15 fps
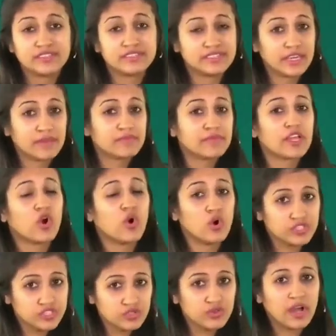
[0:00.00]
The same thing
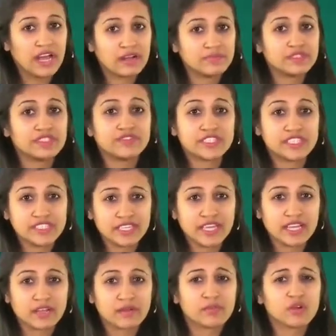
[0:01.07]
also happens with
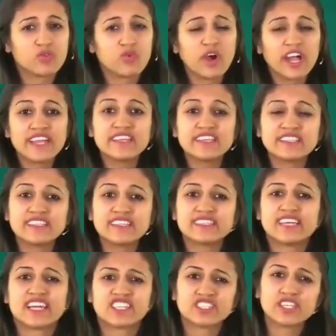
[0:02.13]
zinc. But why does
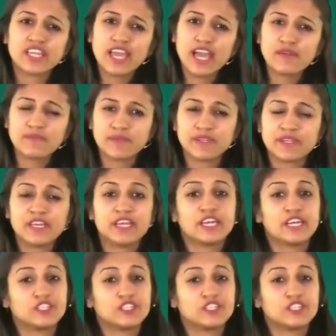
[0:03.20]
this actually happen?